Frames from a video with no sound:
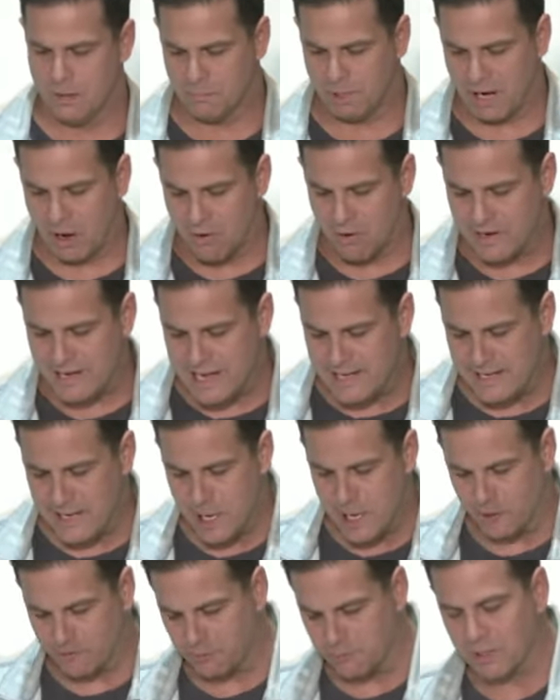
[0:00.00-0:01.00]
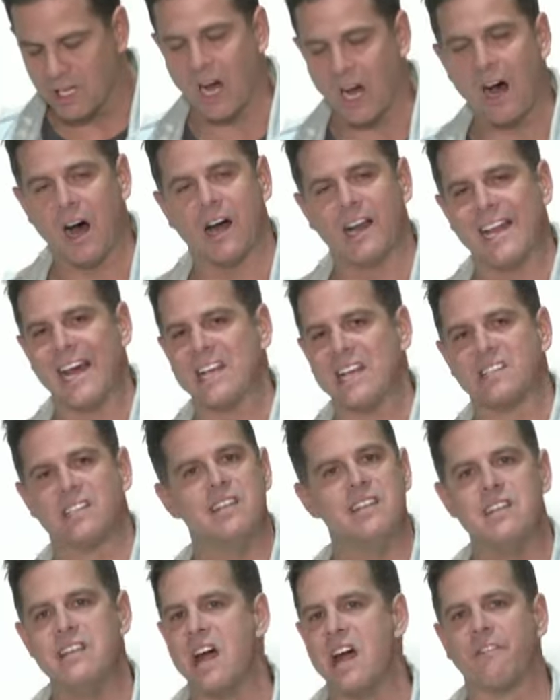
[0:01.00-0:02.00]
But our need to hear from God has
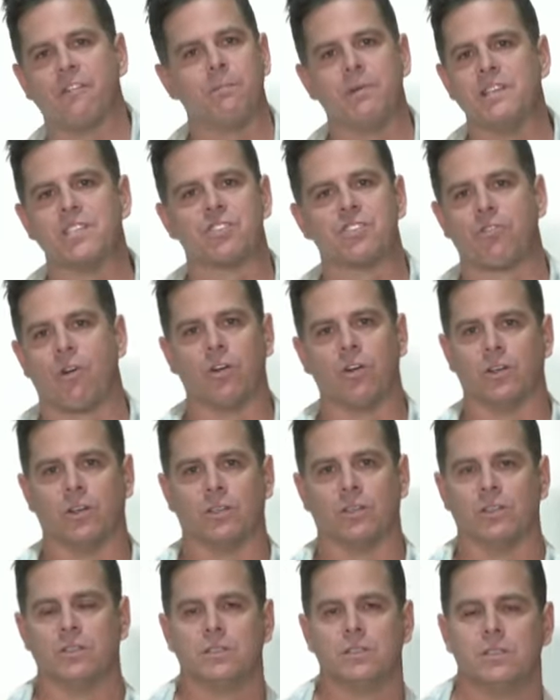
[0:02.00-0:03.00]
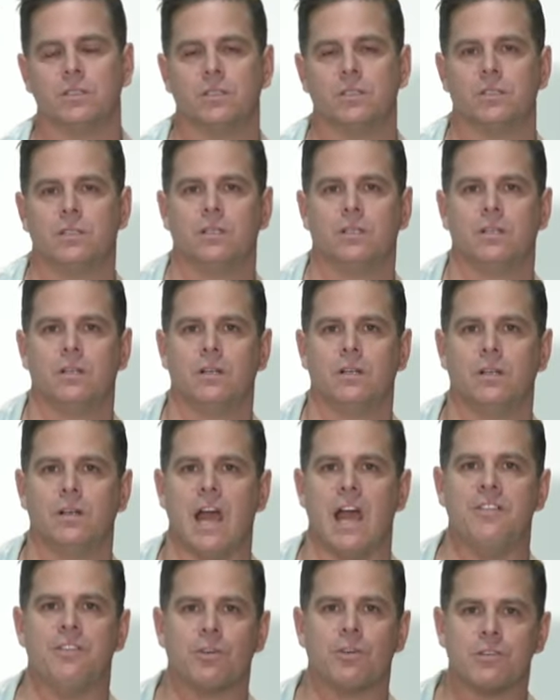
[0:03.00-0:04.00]
never been stronger.
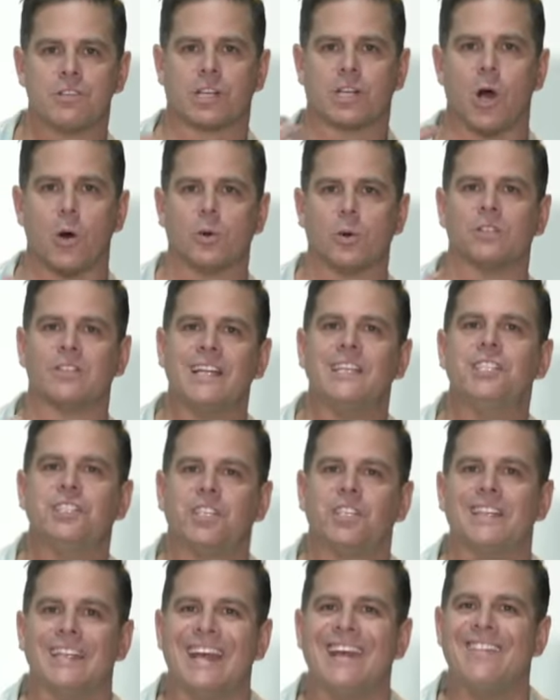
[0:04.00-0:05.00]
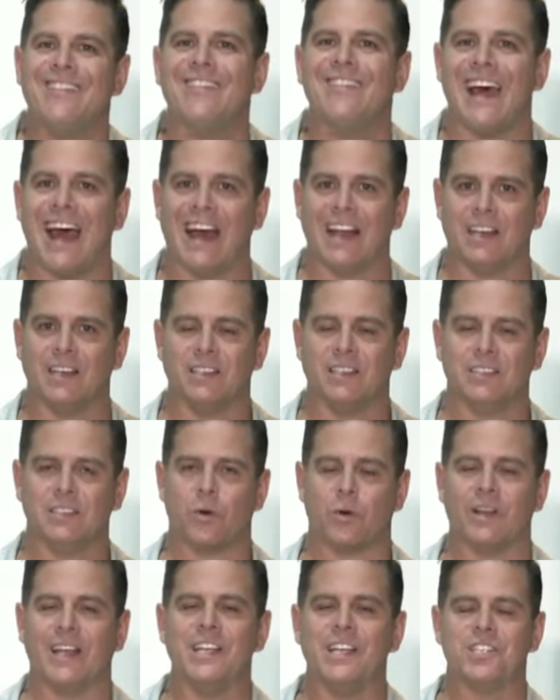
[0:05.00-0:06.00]
And there is a correlation in that,
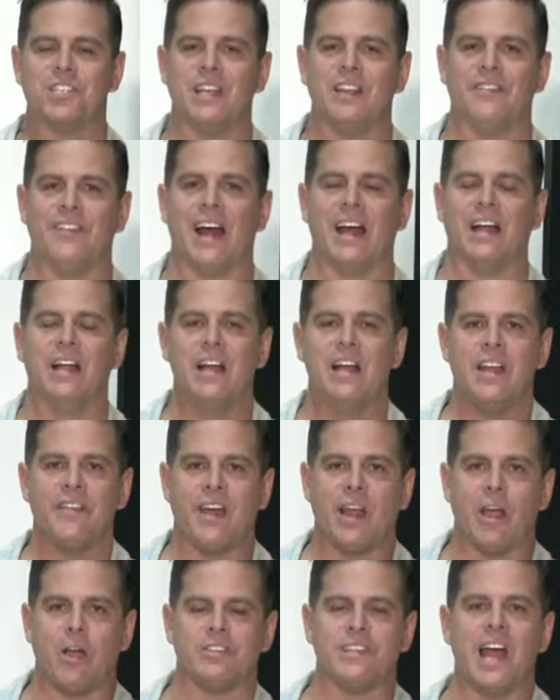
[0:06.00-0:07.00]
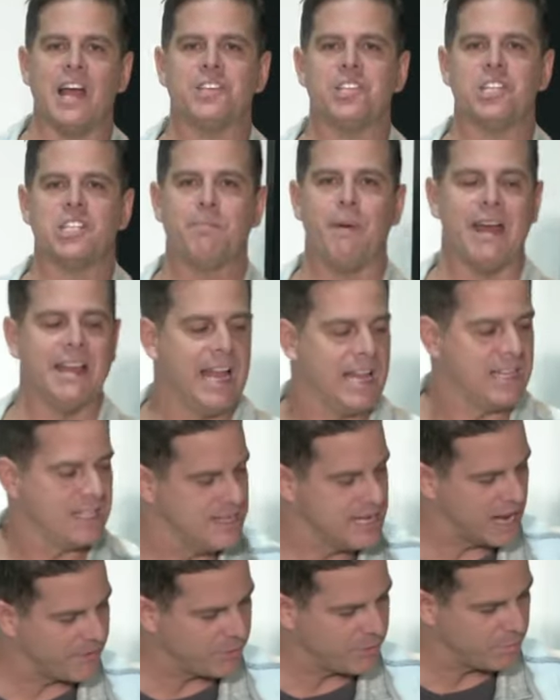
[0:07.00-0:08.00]
that our attention span
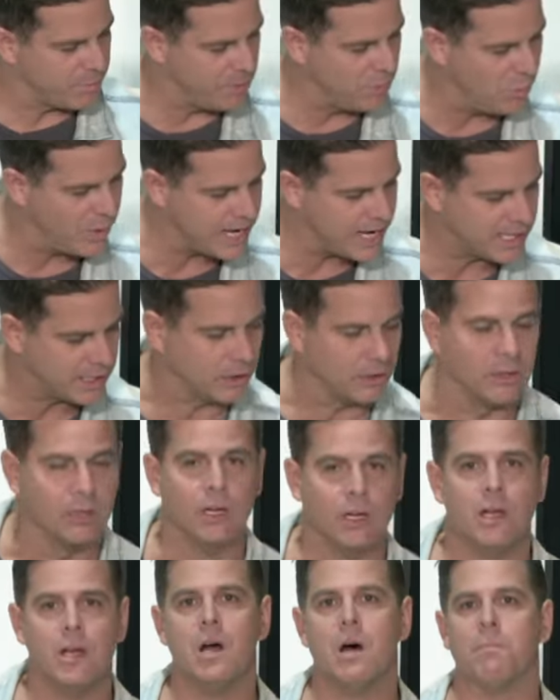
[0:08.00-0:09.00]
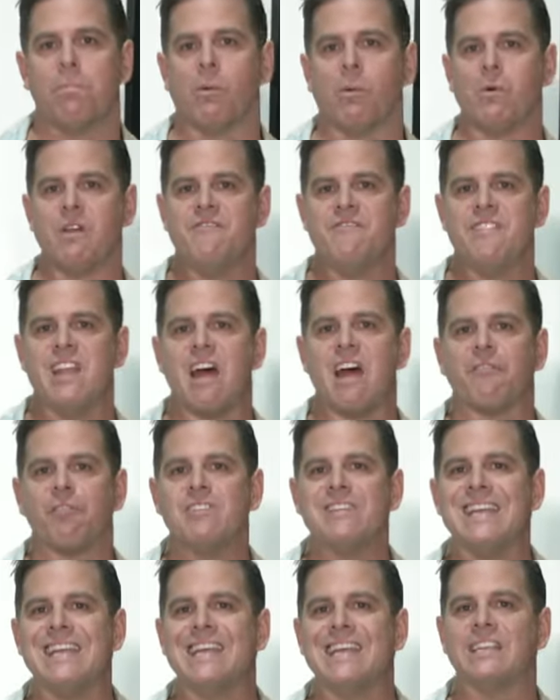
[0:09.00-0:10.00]
has never been weaker, but we've
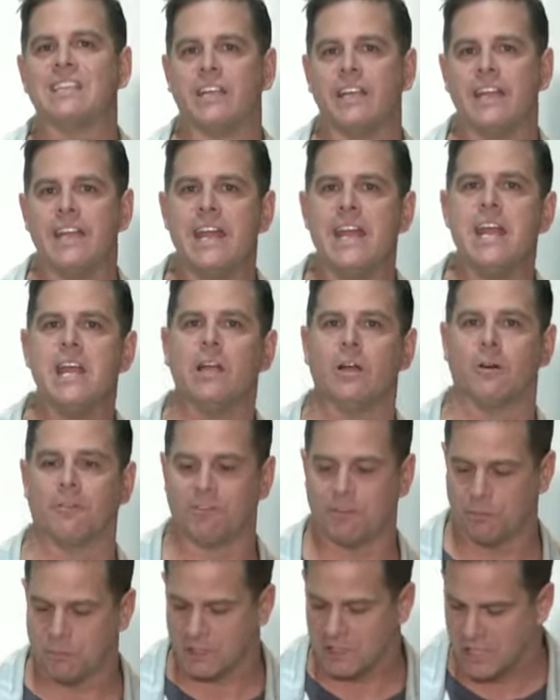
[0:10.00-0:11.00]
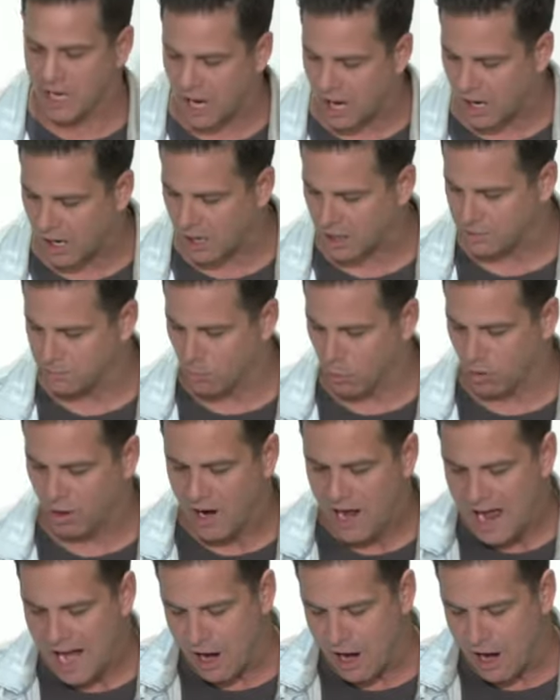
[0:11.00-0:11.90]
never needed to hear from God more.